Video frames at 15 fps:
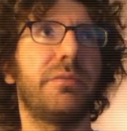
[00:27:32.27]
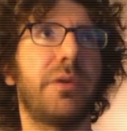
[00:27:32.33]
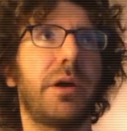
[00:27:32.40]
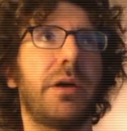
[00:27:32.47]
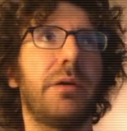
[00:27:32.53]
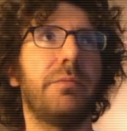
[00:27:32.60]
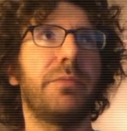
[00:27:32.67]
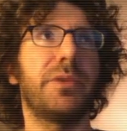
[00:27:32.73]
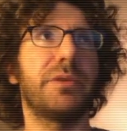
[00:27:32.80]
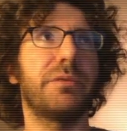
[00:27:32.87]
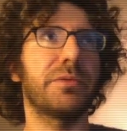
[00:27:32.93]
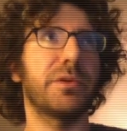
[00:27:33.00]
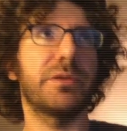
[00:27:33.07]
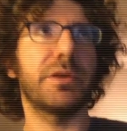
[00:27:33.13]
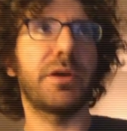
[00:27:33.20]

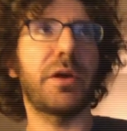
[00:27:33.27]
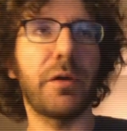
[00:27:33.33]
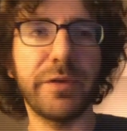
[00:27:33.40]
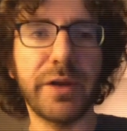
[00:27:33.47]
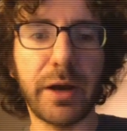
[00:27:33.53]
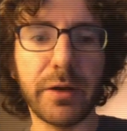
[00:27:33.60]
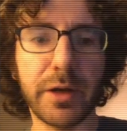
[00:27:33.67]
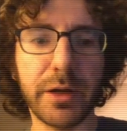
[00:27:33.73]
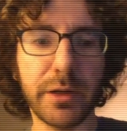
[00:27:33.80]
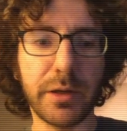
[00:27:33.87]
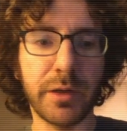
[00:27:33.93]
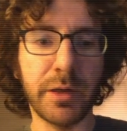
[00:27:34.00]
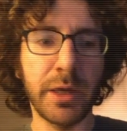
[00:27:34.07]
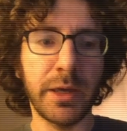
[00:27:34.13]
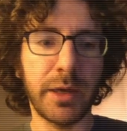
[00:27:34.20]
the COVID
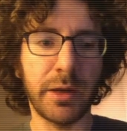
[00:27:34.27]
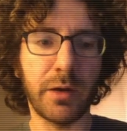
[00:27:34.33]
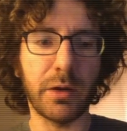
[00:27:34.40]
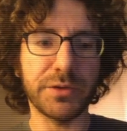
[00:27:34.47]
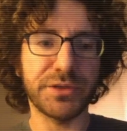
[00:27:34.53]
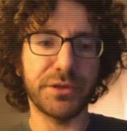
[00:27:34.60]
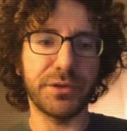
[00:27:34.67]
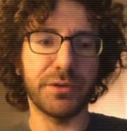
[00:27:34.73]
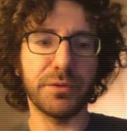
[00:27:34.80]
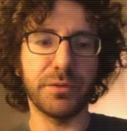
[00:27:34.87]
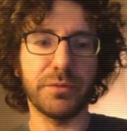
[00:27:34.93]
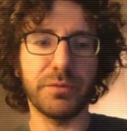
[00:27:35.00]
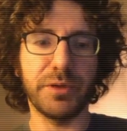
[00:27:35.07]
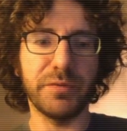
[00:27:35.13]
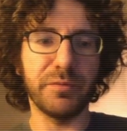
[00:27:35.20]
era, and
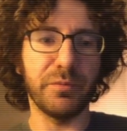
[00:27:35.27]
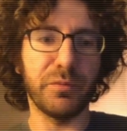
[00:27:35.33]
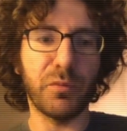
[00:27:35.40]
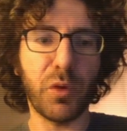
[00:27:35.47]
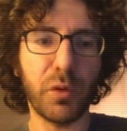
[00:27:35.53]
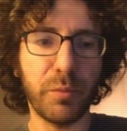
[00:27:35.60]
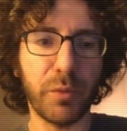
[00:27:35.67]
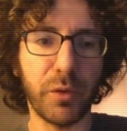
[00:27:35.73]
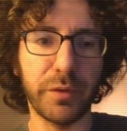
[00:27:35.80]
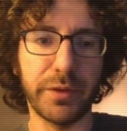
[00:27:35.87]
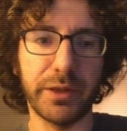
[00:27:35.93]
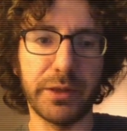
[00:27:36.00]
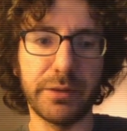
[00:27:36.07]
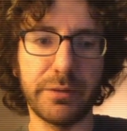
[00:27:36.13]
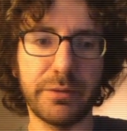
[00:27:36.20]
also, even more
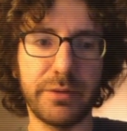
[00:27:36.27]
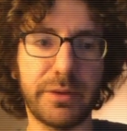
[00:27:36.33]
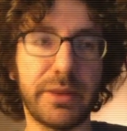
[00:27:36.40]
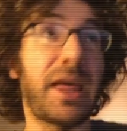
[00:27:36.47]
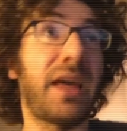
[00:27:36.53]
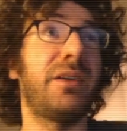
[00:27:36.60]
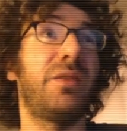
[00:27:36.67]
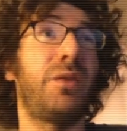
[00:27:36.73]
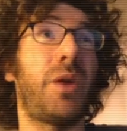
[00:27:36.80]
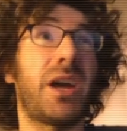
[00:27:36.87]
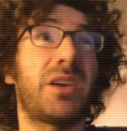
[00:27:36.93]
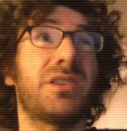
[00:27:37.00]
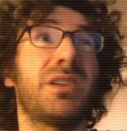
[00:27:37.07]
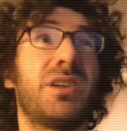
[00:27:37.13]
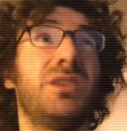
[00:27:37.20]
importantly, that we
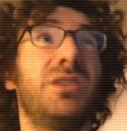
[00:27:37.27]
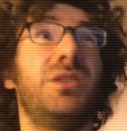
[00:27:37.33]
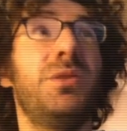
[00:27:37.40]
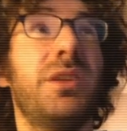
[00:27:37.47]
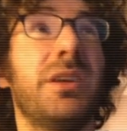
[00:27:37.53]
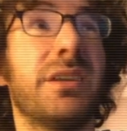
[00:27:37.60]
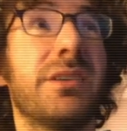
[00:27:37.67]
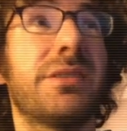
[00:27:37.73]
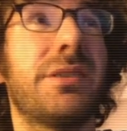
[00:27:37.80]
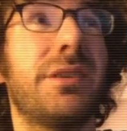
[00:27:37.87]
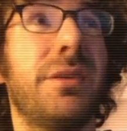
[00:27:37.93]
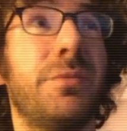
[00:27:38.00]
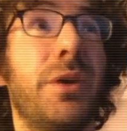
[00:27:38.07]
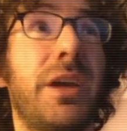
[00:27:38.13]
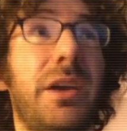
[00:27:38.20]
actually could do things,
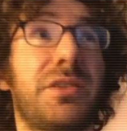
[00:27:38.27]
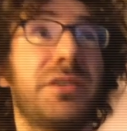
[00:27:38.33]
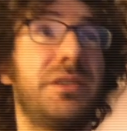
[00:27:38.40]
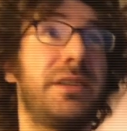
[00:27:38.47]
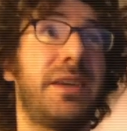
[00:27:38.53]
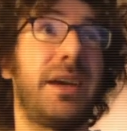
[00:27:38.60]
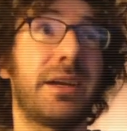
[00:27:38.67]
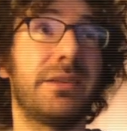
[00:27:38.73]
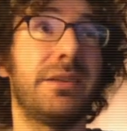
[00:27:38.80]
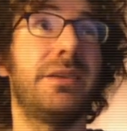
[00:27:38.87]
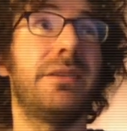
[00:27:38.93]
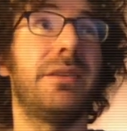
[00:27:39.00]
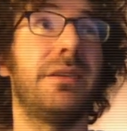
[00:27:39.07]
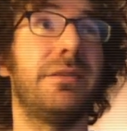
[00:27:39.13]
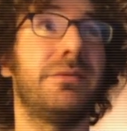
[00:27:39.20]
and we can actually detect it,
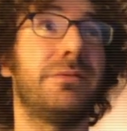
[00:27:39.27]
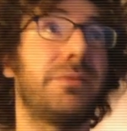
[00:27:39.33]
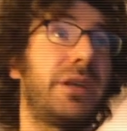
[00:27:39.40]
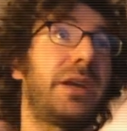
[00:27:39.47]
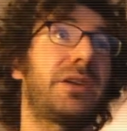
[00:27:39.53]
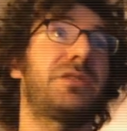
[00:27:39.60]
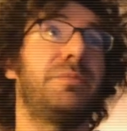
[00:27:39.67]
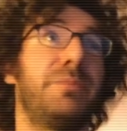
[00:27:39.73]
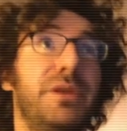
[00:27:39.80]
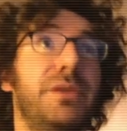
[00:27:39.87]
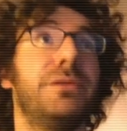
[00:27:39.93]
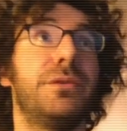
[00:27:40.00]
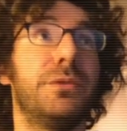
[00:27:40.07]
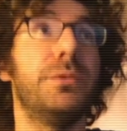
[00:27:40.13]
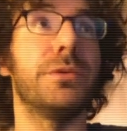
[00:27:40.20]
and then we can actually
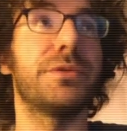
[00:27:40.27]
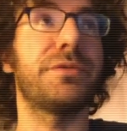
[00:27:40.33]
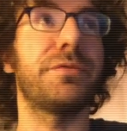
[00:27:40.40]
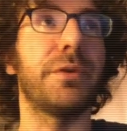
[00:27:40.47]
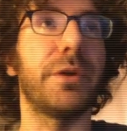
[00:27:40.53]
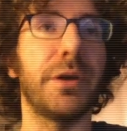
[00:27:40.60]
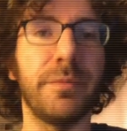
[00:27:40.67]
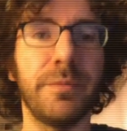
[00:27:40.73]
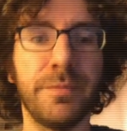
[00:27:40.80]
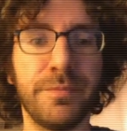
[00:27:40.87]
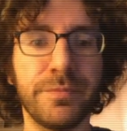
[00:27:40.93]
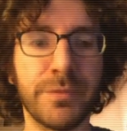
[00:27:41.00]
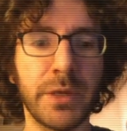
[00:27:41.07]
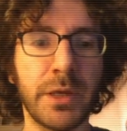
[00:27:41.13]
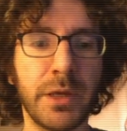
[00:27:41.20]
build tools for it.
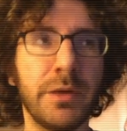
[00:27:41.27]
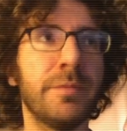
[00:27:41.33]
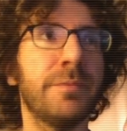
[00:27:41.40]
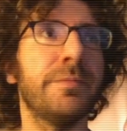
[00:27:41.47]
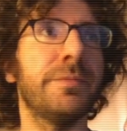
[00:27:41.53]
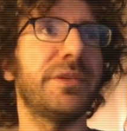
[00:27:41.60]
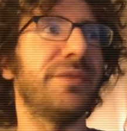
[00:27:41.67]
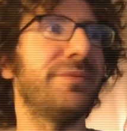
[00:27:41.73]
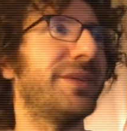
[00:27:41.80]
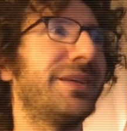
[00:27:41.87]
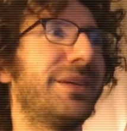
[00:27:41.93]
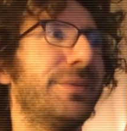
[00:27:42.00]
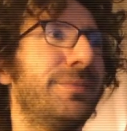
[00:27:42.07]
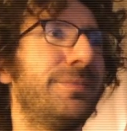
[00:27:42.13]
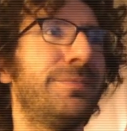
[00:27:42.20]
So, thank you.